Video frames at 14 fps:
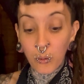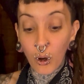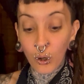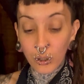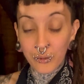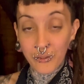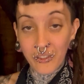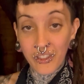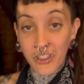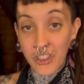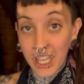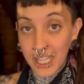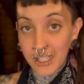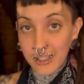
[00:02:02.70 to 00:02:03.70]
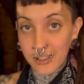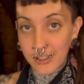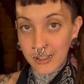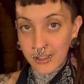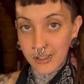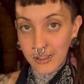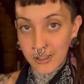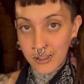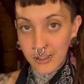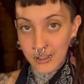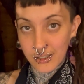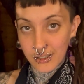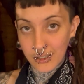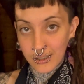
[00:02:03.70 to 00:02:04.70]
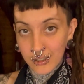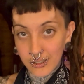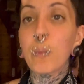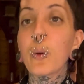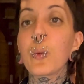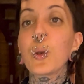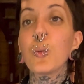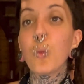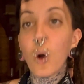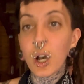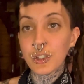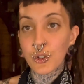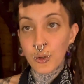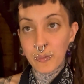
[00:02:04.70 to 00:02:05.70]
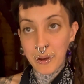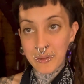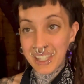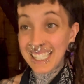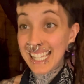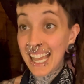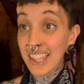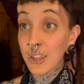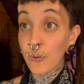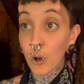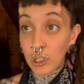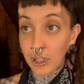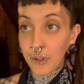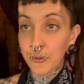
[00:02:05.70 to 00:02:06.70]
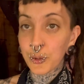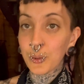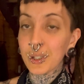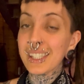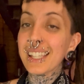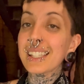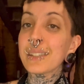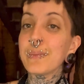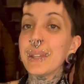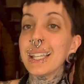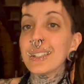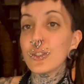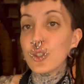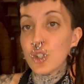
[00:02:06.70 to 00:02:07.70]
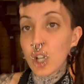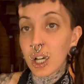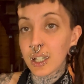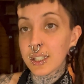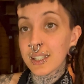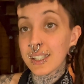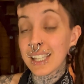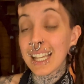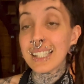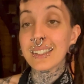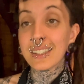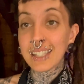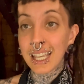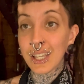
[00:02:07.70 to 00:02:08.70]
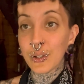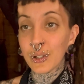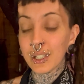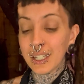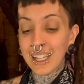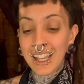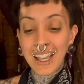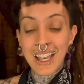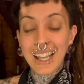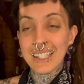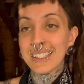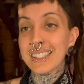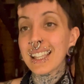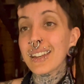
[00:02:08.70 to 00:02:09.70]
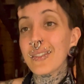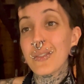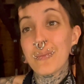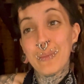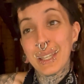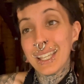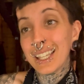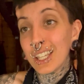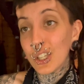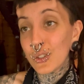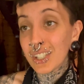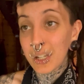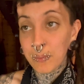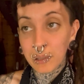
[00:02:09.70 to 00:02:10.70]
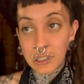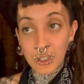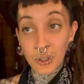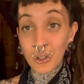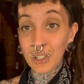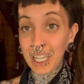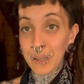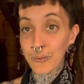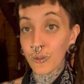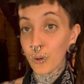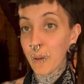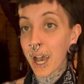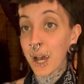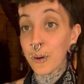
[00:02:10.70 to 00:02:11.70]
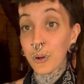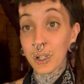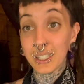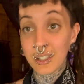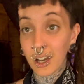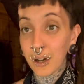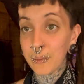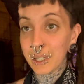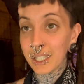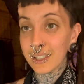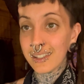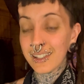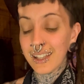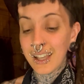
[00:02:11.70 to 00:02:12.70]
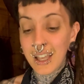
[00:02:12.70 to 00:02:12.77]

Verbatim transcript: all of this. But we want to remember the death of our loved ones as being just and sacred, instead of them being used in a political game for power and dominance,